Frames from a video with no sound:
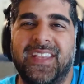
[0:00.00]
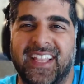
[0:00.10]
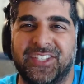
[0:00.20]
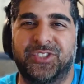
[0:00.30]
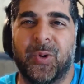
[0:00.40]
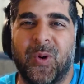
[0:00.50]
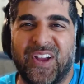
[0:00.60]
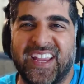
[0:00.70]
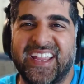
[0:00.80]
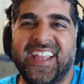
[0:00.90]
like
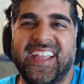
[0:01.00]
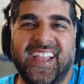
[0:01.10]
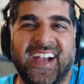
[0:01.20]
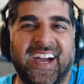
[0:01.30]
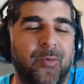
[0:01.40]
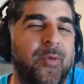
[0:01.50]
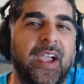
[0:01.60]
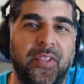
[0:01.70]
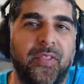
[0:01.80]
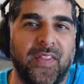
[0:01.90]
joy uh,
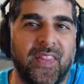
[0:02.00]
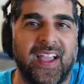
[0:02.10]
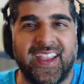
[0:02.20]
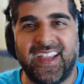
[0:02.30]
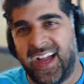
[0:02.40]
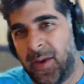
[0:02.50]
rather than like how